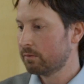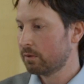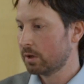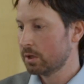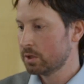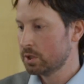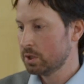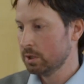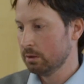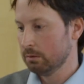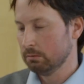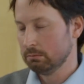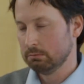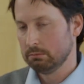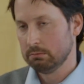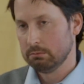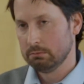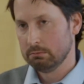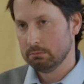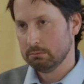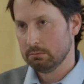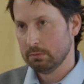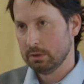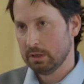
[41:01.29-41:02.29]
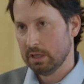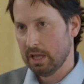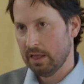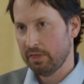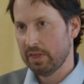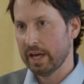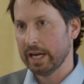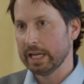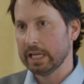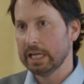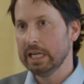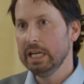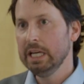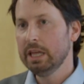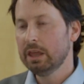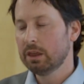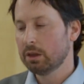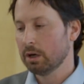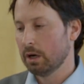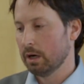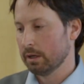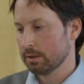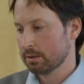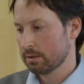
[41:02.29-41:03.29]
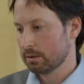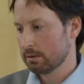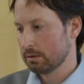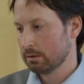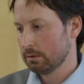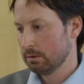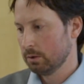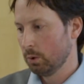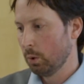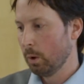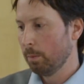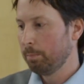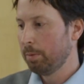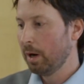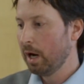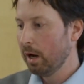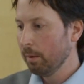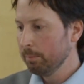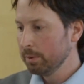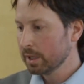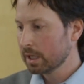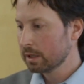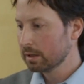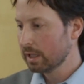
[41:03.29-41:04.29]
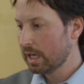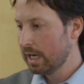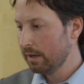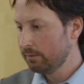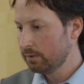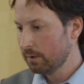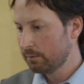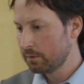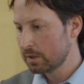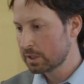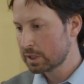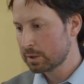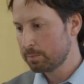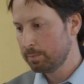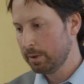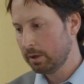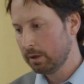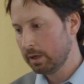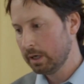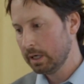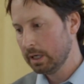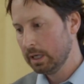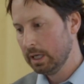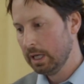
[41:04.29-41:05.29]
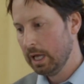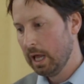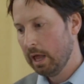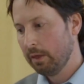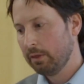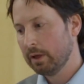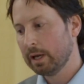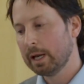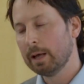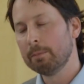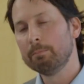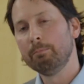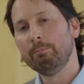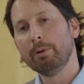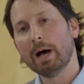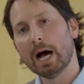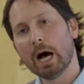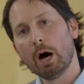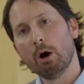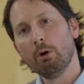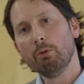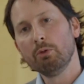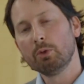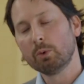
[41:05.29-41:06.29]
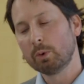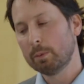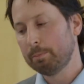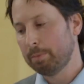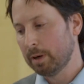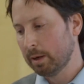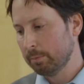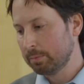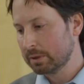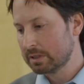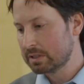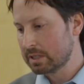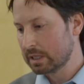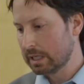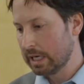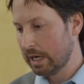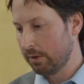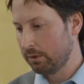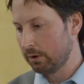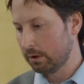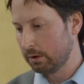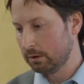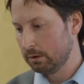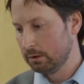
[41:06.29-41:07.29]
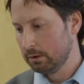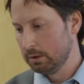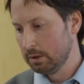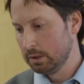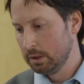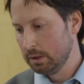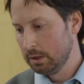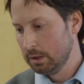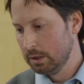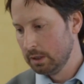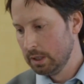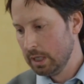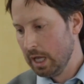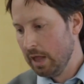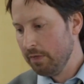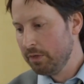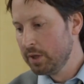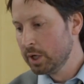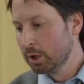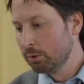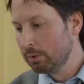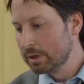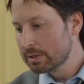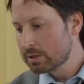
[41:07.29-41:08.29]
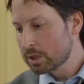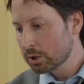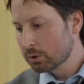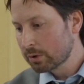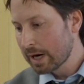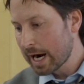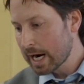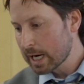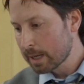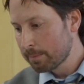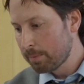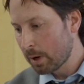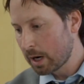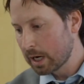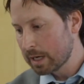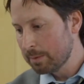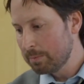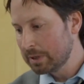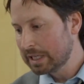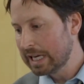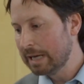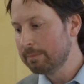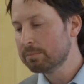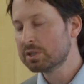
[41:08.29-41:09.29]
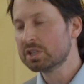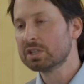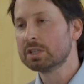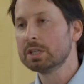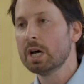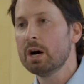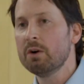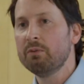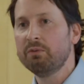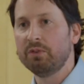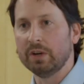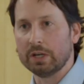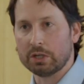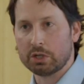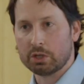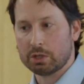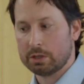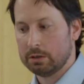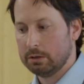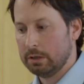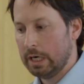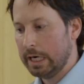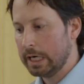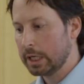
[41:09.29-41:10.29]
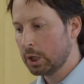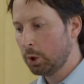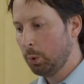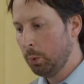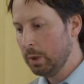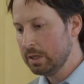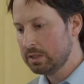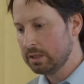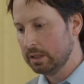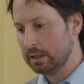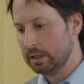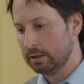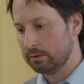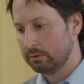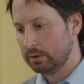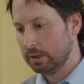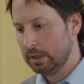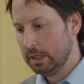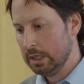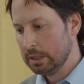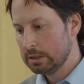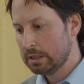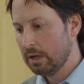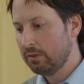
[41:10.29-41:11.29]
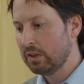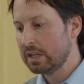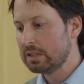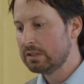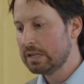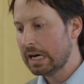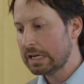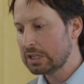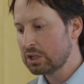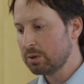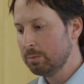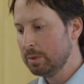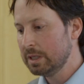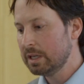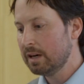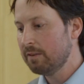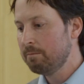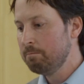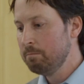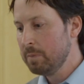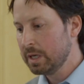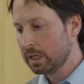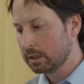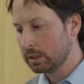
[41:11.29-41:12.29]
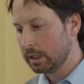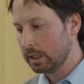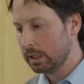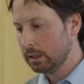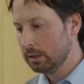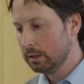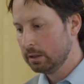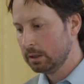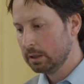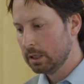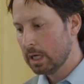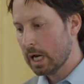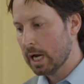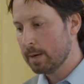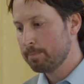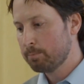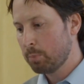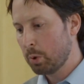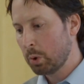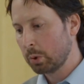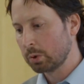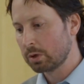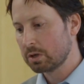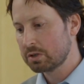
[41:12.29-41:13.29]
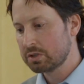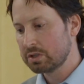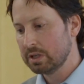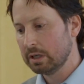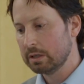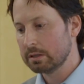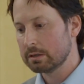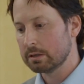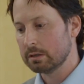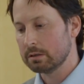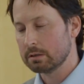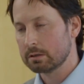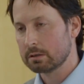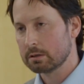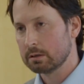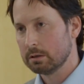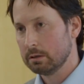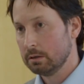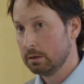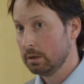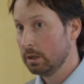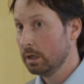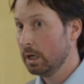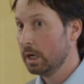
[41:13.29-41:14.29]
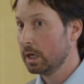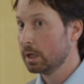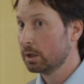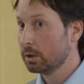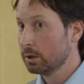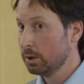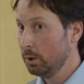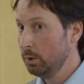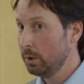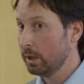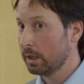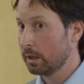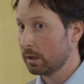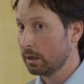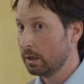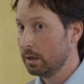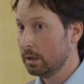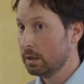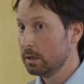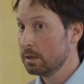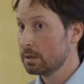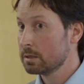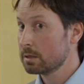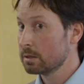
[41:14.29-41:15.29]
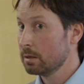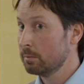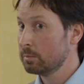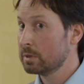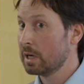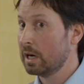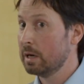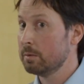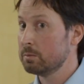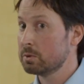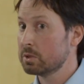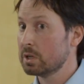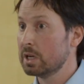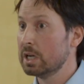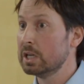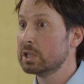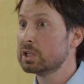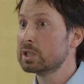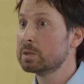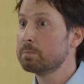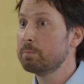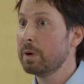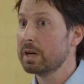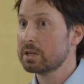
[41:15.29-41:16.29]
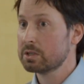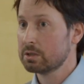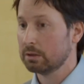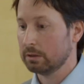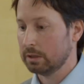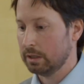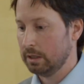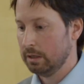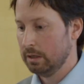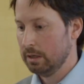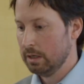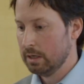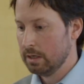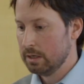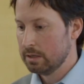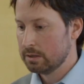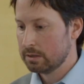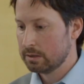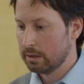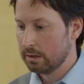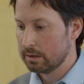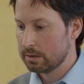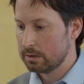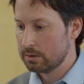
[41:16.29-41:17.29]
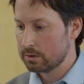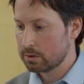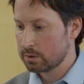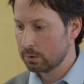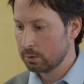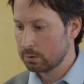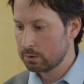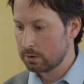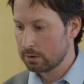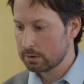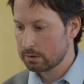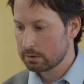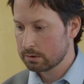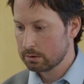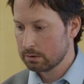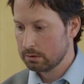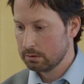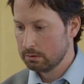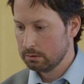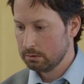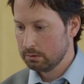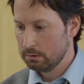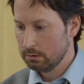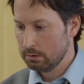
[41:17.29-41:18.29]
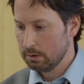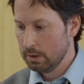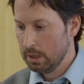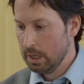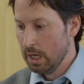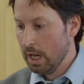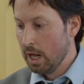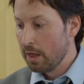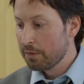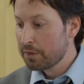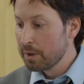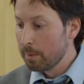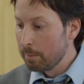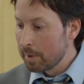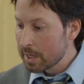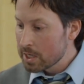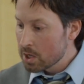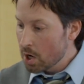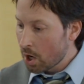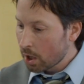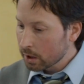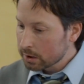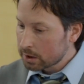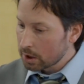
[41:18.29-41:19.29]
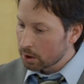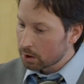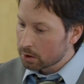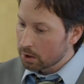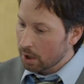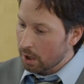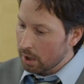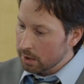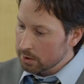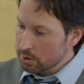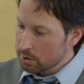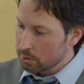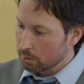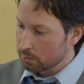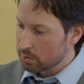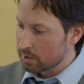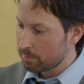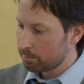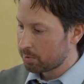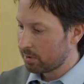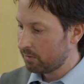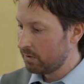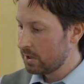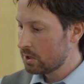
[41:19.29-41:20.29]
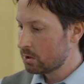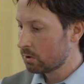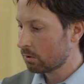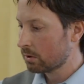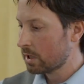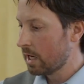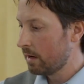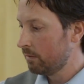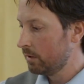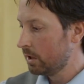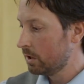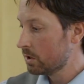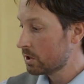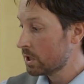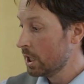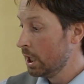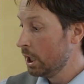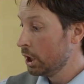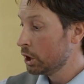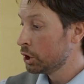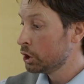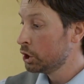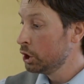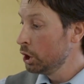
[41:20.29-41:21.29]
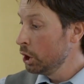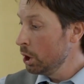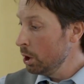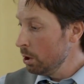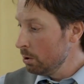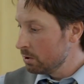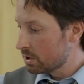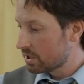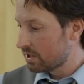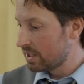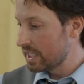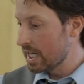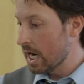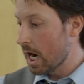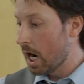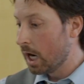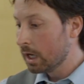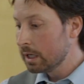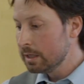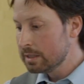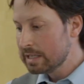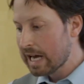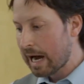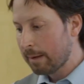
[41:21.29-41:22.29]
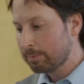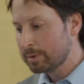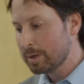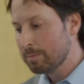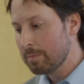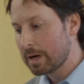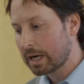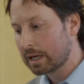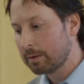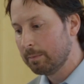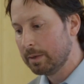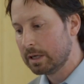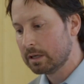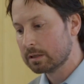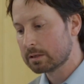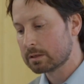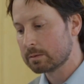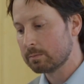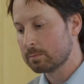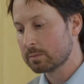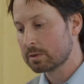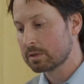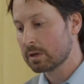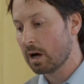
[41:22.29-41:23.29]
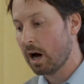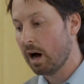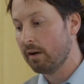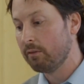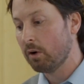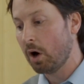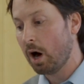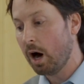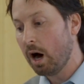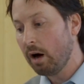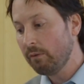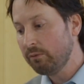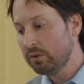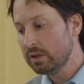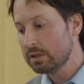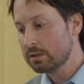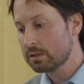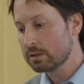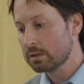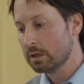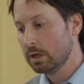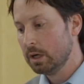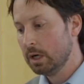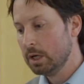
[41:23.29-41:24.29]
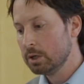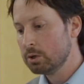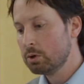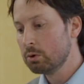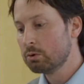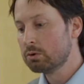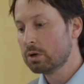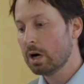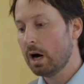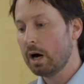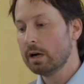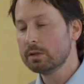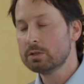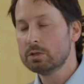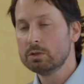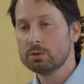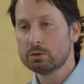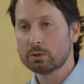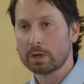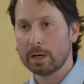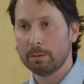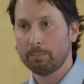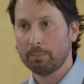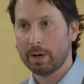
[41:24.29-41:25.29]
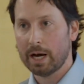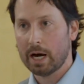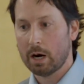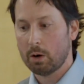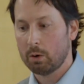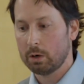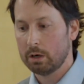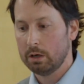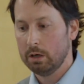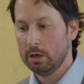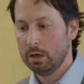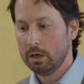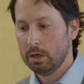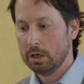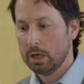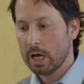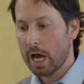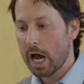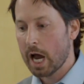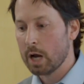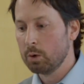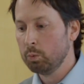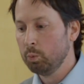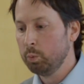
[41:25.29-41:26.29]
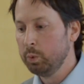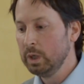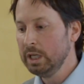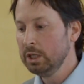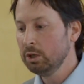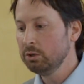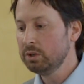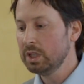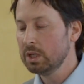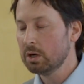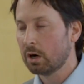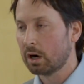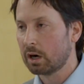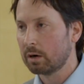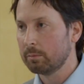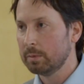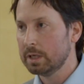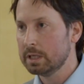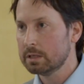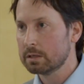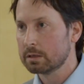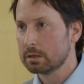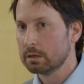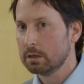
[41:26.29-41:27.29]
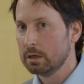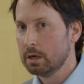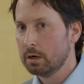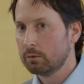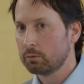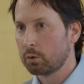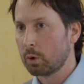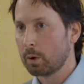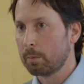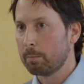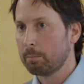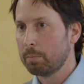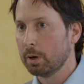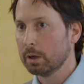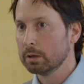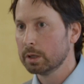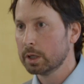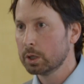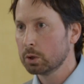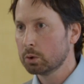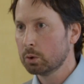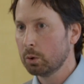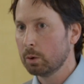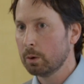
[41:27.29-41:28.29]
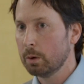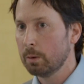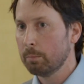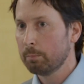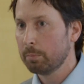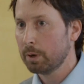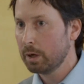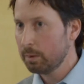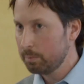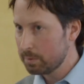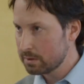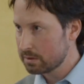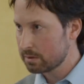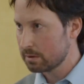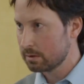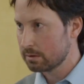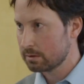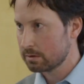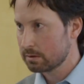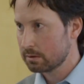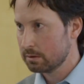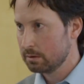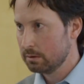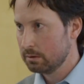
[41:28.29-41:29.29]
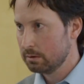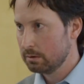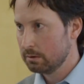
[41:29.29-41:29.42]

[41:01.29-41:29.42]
virtue, that ethos or public life of the spirit that had bound the Republic together. The aristocratic body became selfish and acquisitive to the detriment of middling and poorer citizens, including, sometimes especially, citizen soldiers. The monarchic consuls and provincial governors used the unadapted mechanisms of office to concentrate power and wield the armies for political purposes